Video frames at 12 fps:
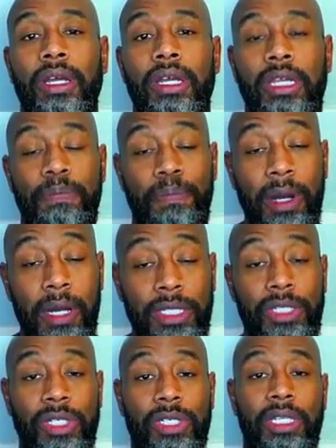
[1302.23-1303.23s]
He
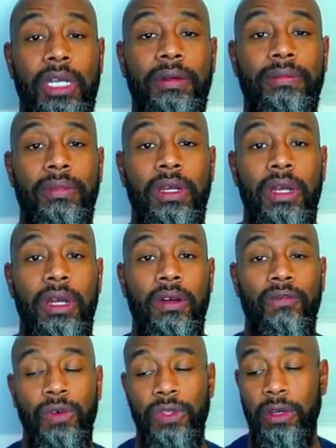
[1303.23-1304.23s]
punishes them
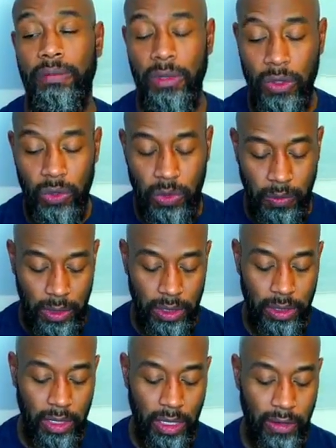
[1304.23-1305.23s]
for the amusement
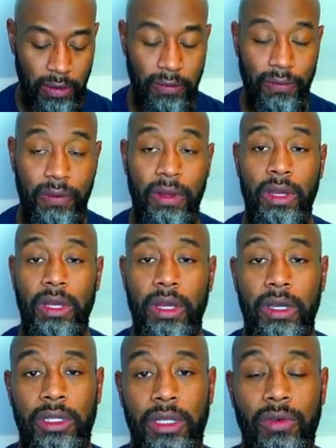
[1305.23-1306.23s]
of
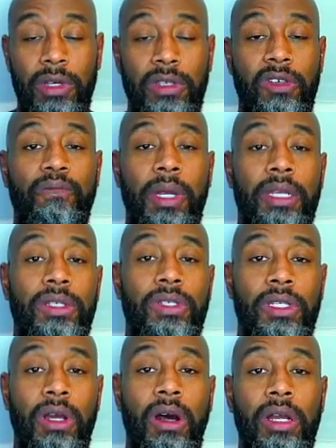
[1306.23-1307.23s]
the aggressive betas in
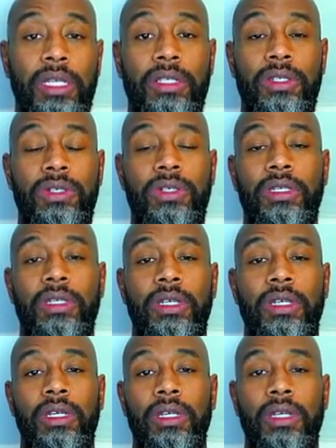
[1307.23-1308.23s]
the audience.
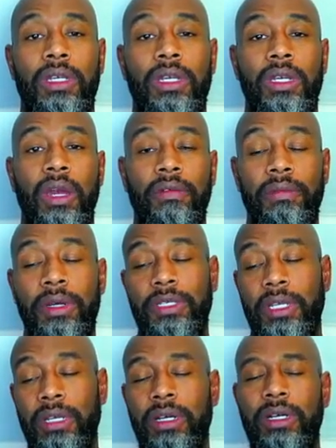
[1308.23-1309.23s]
Everybody's
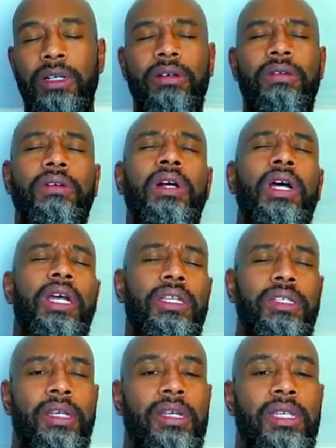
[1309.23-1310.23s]
like, oh, he
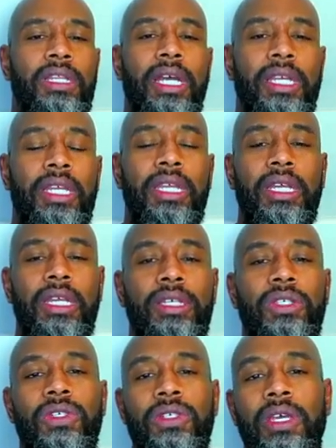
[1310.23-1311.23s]
tells it like it
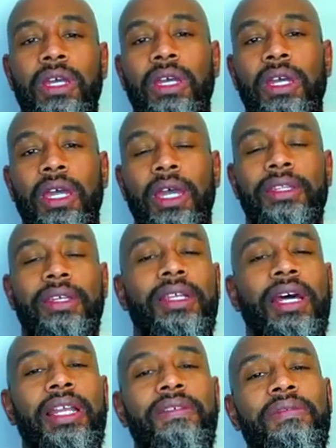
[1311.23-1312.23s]
is. And they're
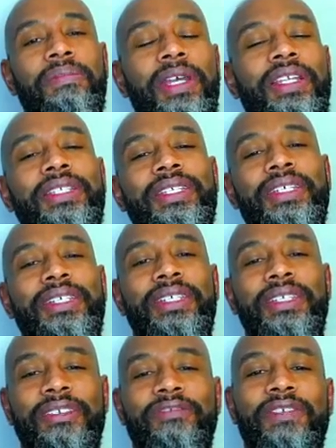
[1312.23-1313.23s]
not even paying attention to
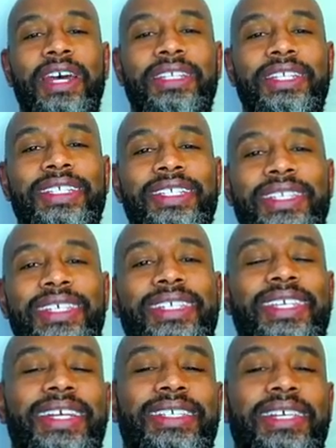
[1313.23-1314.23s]
the fact that this is the
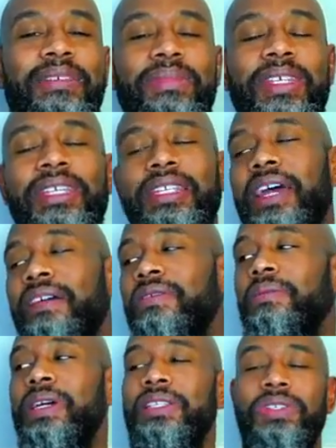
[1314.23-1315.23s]
exact same thing that
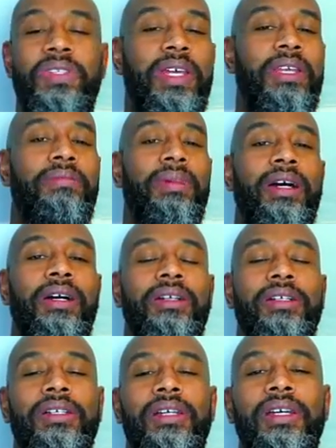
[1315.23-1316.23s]
everybody said about
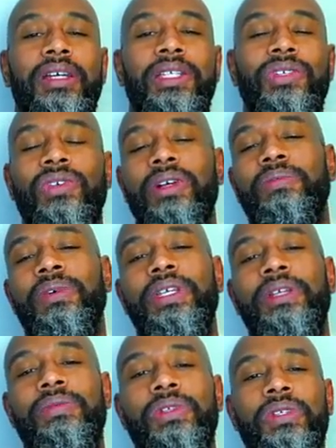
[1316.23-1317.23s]
Trump when he
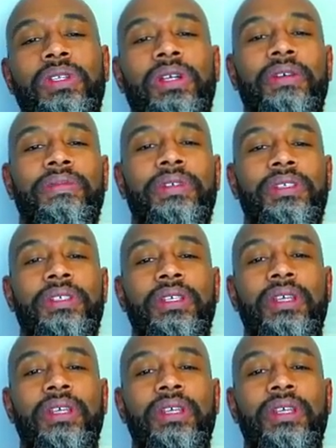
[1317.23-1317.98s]
was in office.